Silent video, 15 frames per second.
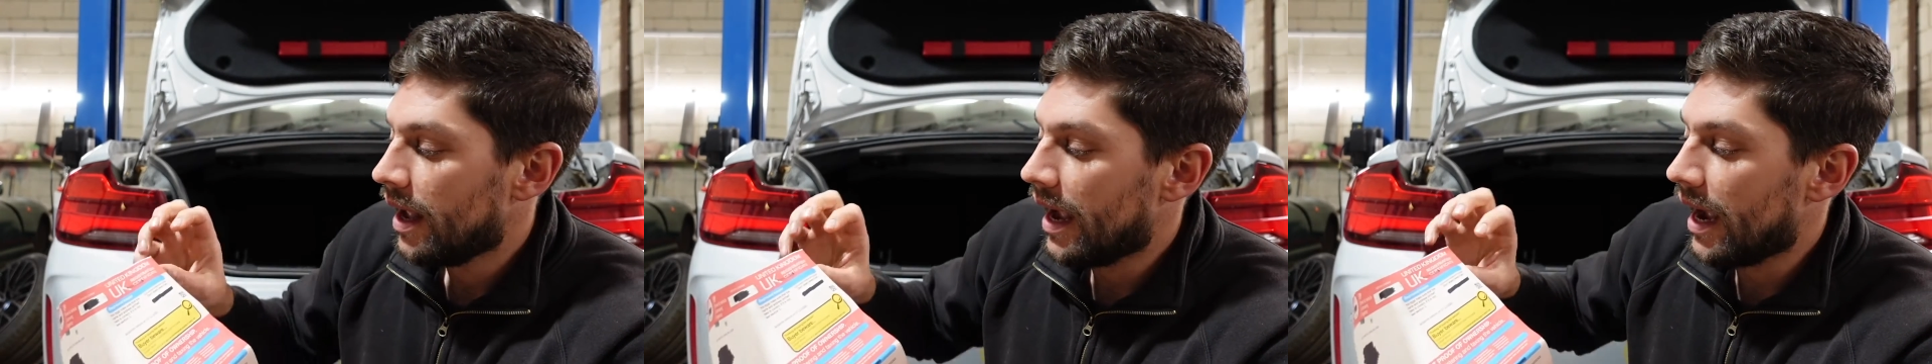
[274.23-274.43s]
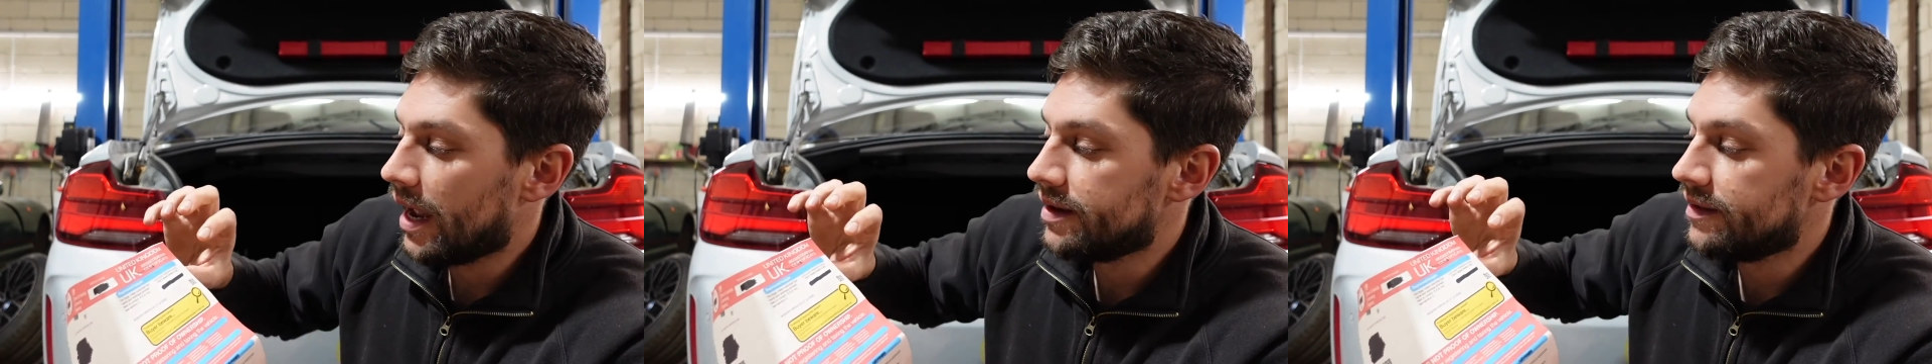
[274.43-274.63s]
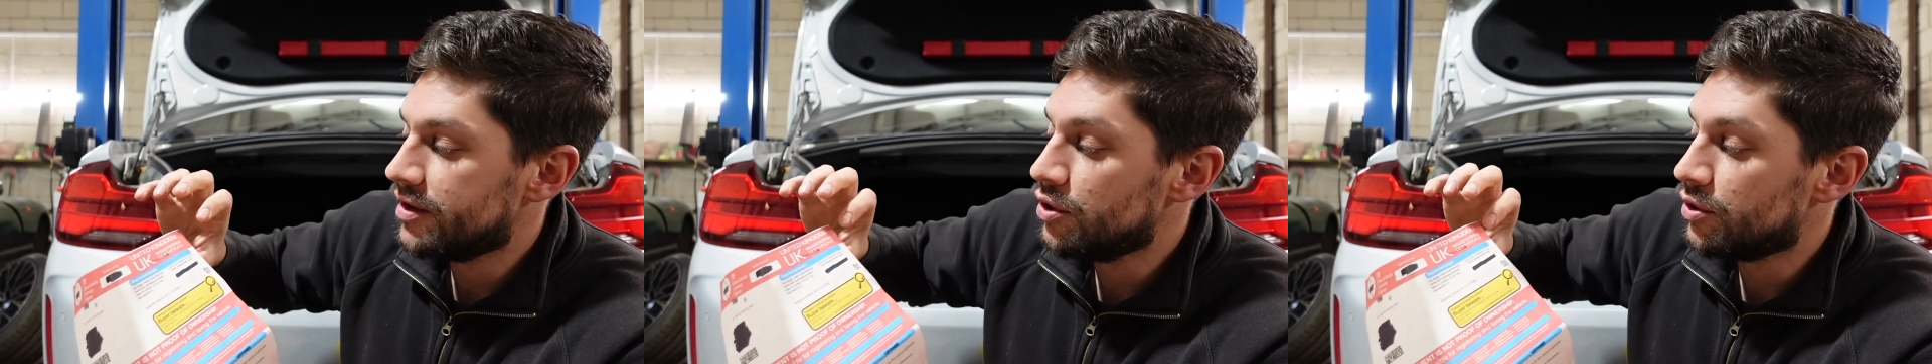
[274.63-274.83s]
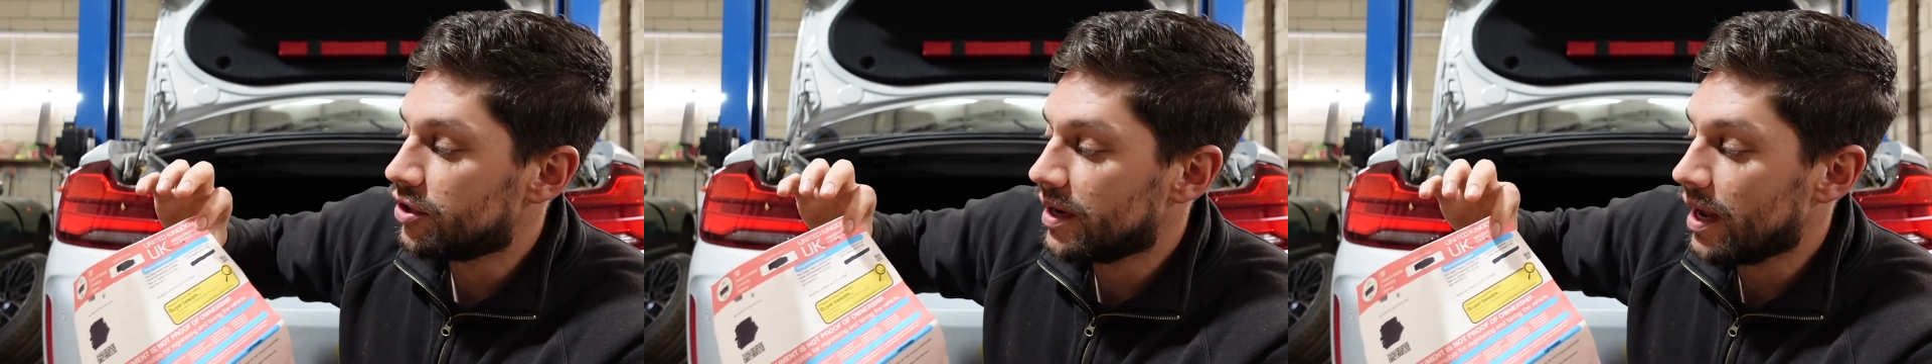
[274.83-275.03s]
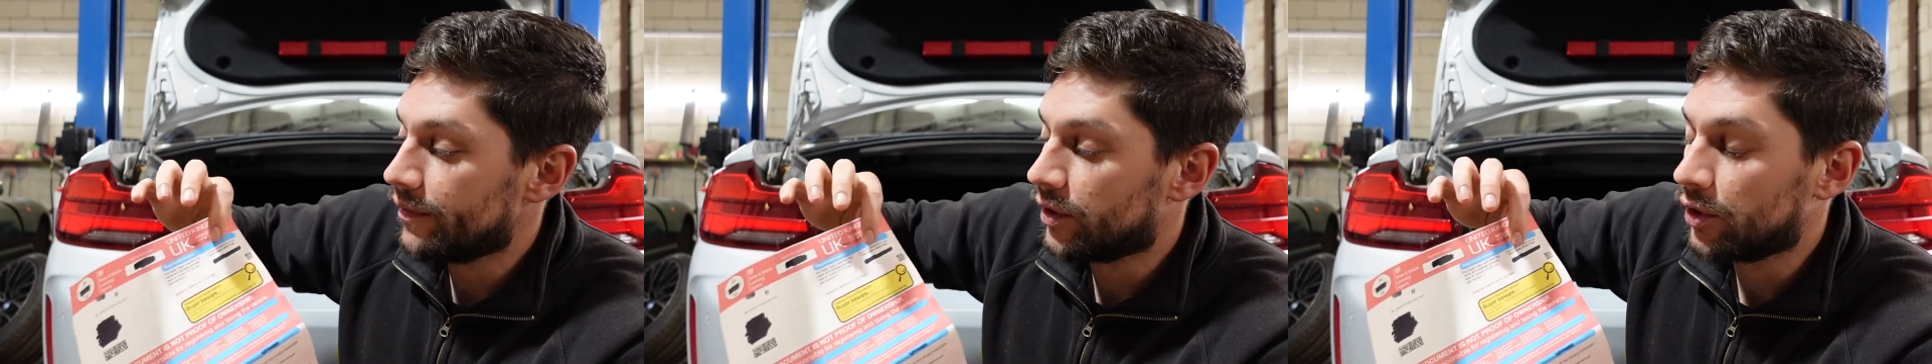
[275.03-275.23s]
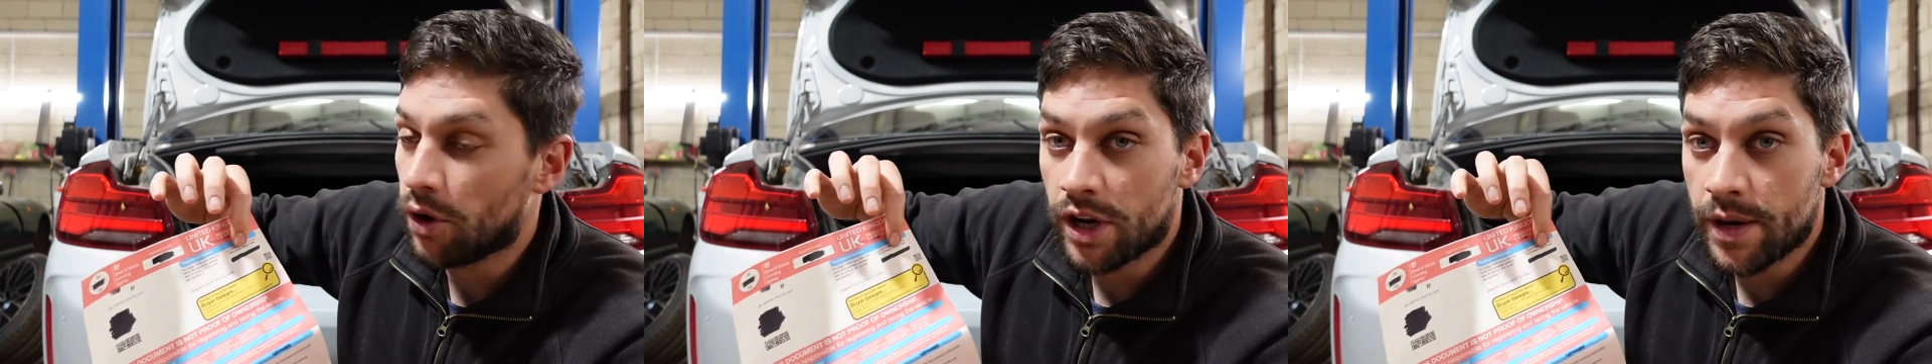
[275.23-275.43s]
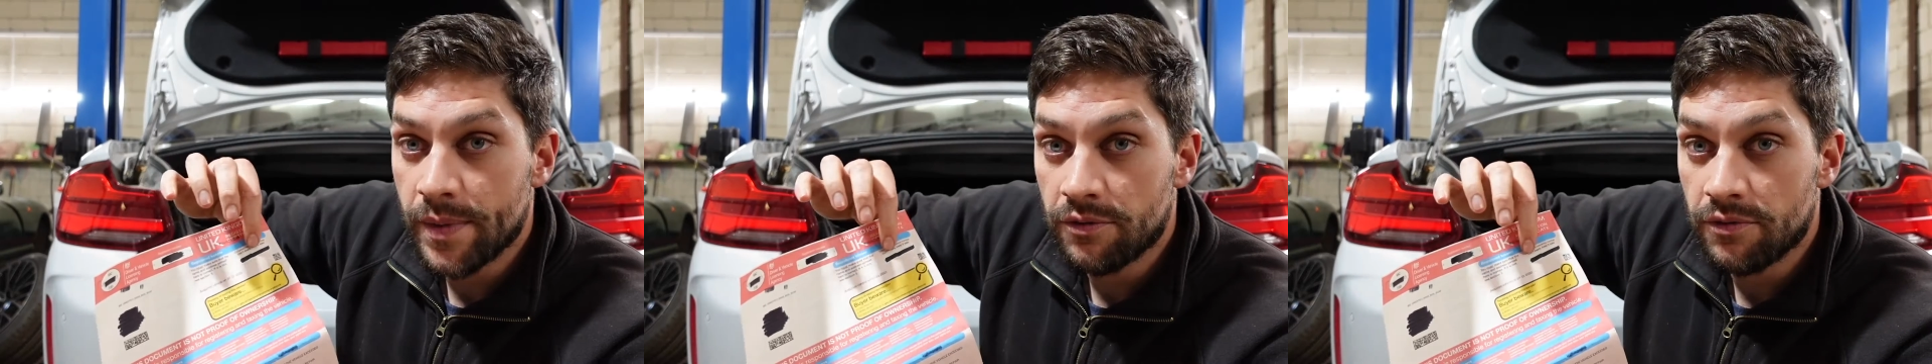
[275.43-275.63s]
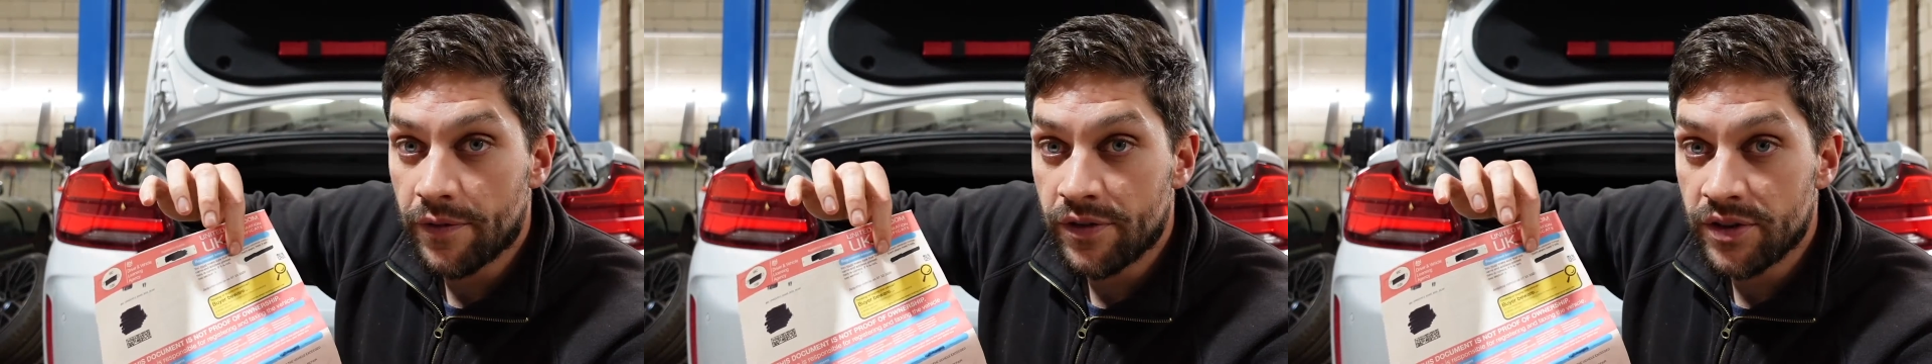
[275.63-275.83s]
and you should have a document
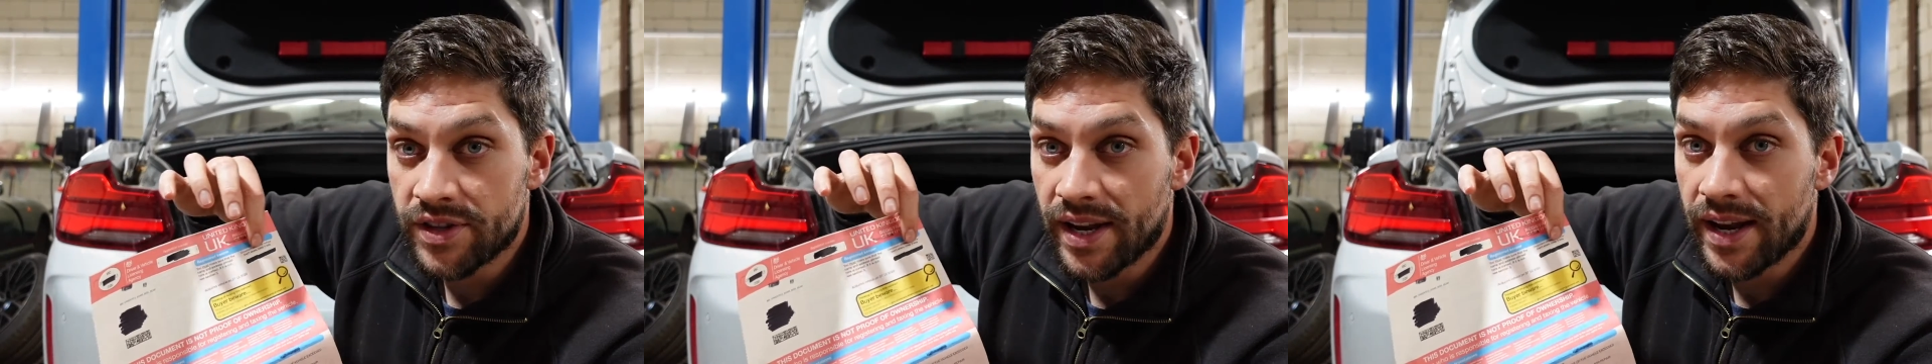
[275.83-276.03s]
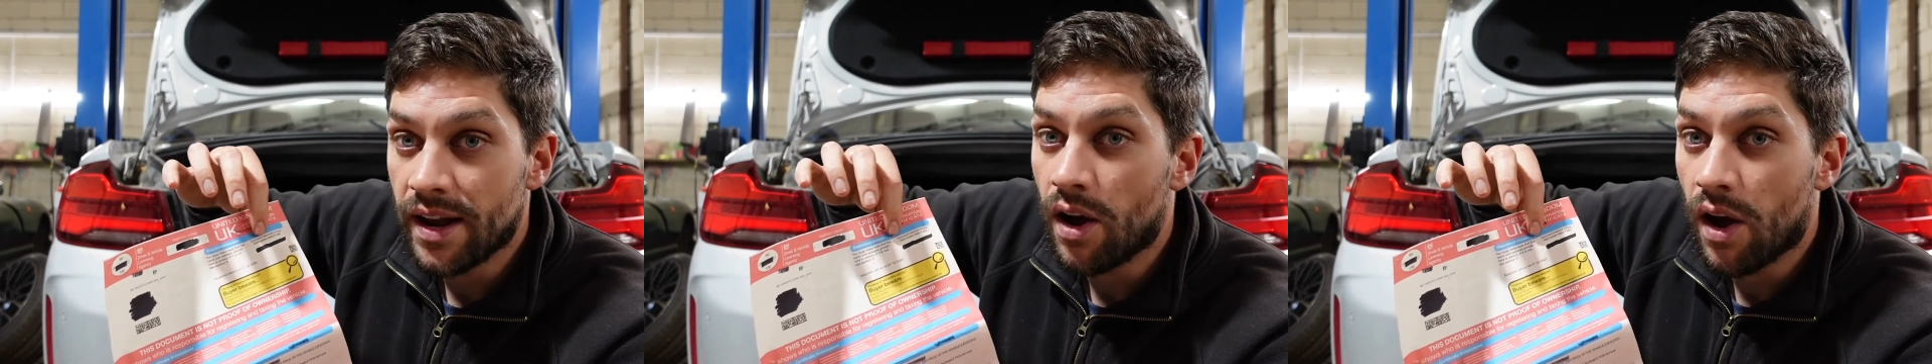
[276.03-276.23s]
reference here.